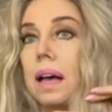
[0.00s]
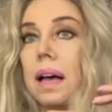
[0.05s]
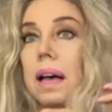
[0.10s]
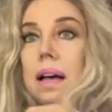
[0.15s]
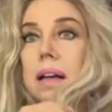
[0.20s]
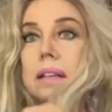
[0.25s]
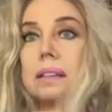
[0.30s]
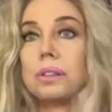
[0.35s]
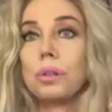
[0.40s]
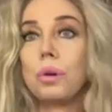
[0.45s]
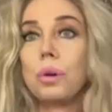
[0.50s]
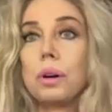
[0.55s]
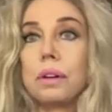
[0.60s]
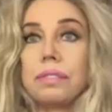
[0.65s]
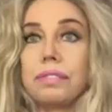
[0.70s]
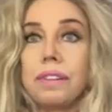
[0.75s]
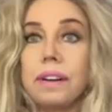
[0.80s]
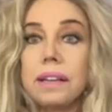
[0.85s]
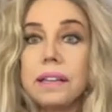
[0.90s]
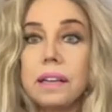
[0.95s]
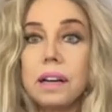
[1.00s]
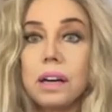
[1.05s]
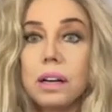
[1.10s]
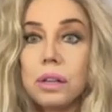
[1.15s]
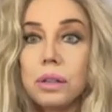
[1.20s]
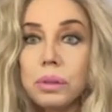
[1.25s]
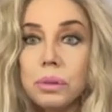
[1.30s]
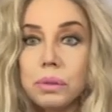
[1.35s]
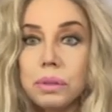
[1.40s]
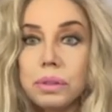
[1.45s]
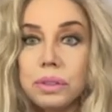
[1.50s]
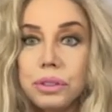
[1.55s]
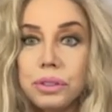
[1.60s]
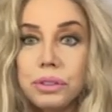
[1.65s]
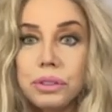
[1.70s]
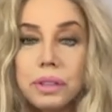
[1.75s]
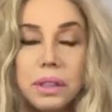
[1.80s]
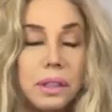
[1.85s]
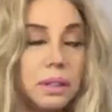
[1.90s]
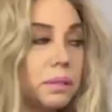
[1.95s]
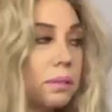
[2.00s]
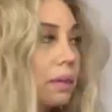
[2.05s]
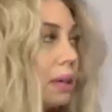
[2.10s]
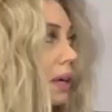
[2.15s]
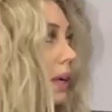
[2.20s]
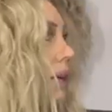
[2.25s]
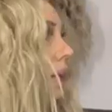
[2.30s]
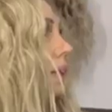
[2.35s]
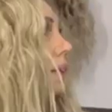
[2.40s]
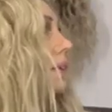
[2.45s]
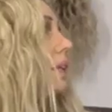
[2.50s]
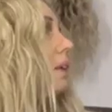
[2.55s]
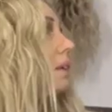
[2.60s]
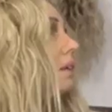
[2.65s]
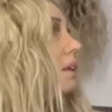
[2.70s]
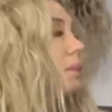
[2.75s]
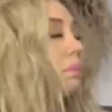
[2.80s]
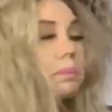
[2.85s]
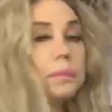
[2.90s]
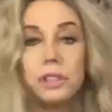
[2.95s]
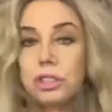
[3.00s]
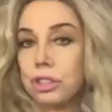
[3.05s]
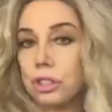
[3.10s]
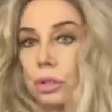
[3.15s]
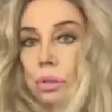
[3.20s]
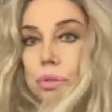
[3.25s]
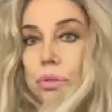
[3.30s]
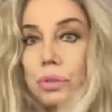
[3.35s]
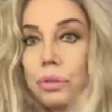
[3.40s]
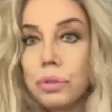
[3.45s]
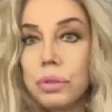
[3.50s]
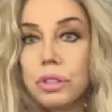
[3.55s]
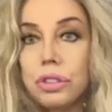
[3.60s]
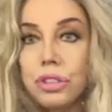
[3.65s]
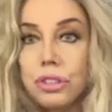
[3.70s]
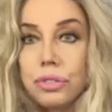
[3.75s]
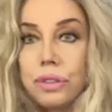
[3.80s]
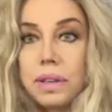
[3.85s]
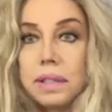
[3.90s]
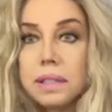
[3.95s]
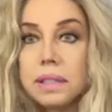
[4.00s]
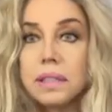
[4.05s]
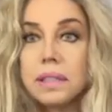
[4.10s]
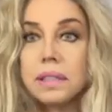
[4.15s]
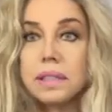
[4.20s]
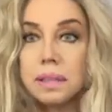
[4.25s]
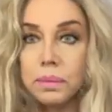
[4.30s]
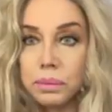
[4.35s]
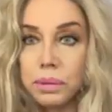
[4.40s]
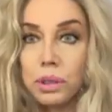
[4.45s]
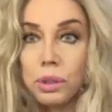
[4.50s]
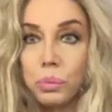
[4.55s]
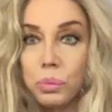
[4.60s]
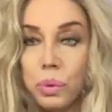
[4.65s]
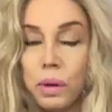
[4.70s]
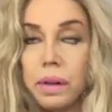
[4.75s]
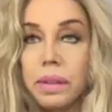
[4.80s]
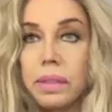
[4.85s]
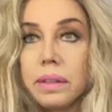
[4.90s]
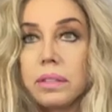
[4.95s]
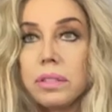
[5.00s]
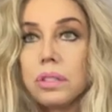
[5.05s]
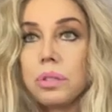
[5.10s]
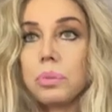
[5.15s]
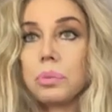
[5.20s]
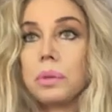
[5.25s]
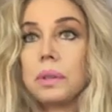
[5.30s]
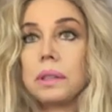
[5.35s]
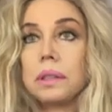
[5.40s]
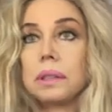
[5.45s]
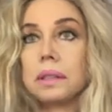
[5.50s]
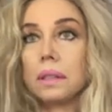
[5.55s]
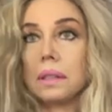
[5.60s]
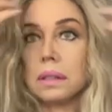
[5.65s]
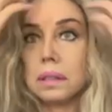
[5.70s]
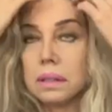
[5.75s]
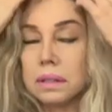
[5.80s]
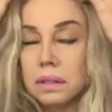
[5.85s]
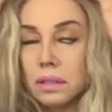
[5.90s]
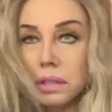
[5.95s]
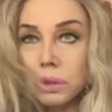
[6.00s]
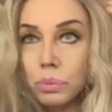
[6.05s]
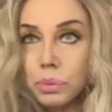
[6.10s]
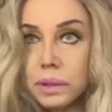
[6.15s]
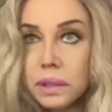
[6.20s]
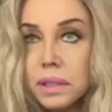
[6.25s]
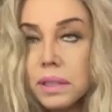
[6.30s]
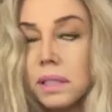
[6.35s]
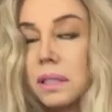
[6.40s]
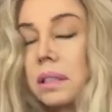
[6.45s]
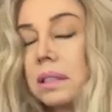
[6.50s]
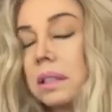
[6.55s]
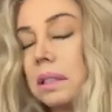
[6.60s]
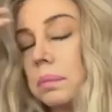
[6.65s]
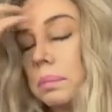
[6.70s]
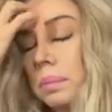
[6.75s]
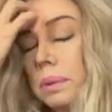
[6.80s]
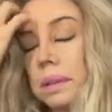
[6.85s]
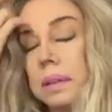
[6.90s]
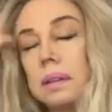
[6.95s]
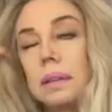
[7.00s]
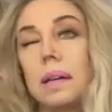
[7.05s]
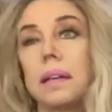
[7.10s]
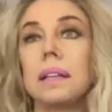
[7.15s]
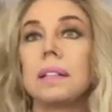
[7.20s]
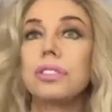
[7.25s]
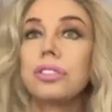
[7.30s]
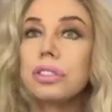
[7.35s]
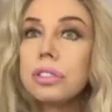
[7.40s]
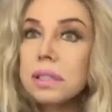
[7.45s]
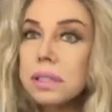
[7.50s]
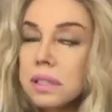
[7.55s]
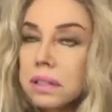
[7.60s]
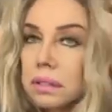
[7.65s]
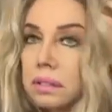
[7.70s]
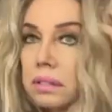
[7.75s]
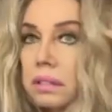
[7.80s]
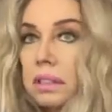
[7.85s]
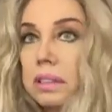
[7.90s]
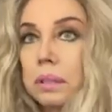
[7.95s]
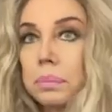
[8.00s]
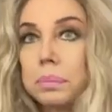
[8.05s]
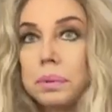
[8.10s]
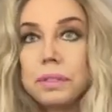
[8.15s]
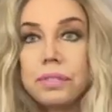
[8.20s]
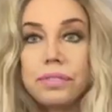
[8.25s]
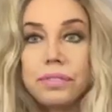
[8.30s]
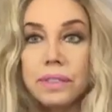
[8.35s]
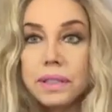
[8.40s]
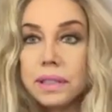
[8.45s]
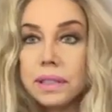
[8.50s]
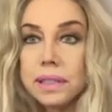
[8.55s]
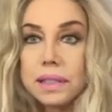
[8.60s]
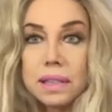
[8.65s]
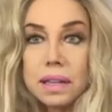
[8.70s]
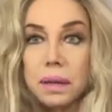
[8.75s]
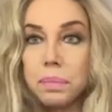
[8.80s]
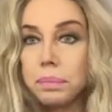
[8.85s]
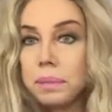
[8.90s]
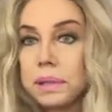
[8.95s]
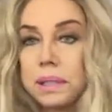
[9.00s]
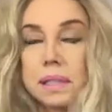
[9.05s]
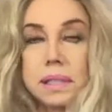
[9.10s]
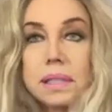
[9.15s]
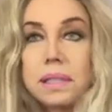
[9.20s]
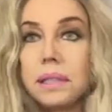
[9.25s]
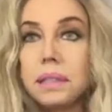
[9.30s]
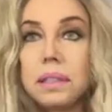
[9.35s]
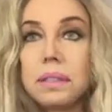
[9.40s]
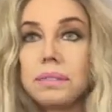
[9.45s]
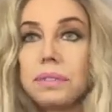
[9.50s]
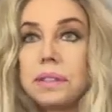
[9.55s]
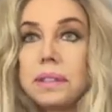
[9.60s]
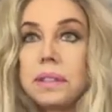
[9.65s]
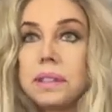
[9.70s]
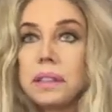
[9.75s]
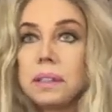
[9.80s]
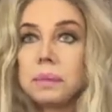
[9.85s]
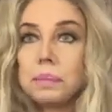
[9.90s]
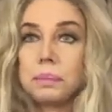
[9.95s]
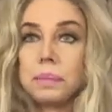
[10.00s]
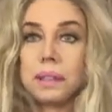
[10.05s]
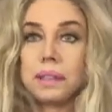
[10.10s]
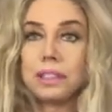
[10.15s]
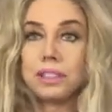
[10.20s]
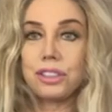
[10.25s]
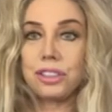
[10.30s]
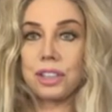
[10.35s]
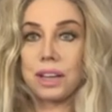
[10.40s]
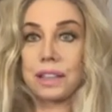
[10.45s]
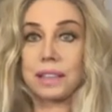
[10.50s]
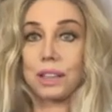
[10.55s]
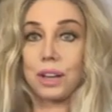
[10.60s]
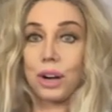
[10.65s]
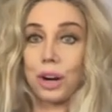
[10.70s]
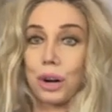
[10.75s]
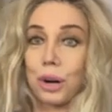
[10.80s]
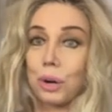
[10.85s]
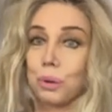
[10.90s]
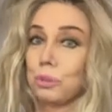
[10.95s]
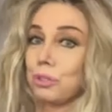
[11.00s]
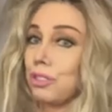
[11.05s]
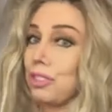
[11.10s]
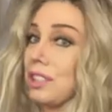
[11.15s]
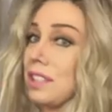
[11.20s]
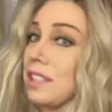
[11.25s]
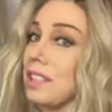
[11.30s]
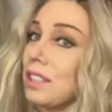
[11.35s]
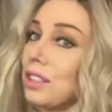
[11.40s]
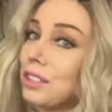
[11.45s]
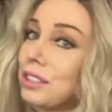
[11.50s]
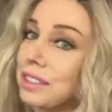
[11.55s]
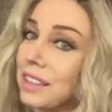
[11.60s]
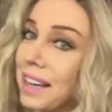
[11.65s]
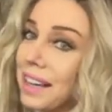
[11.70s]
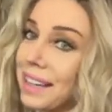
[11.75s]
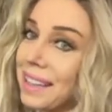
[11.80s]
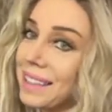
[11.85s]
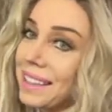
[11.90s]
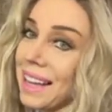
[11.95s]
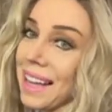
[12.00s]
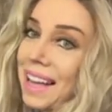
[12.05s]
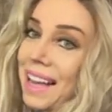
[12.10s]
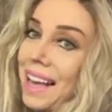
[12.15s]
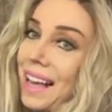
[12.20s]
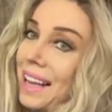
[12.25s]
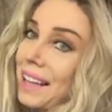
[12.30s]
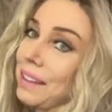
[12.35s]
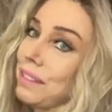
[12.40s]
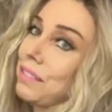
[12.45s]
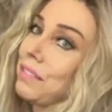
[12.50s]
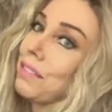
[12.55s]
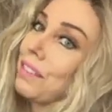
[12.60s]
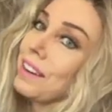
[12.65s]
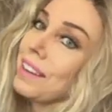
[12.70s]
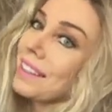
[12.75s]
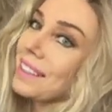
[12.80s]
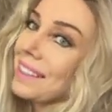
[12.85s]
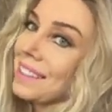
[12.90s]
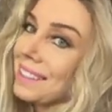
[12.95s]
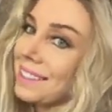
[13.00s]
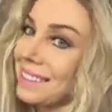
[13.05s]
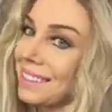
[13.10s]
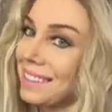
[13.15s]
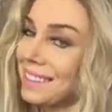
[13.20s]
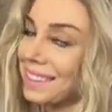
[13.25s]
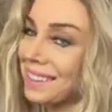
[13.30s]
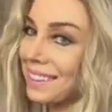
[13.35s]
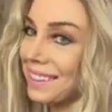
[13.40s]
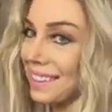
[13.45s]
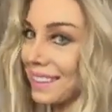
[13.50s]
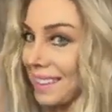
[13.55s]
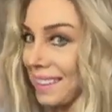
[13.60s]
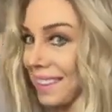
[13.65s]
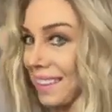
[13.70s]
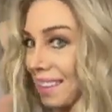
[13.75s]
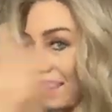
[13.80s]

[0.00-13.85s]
And off I go, you know? Now, let me show you the dress because I'm going to wear this wig. This wig is going to be like just a little bit fixed up. It doesn't even need much. And oh, she's so light and funky looking.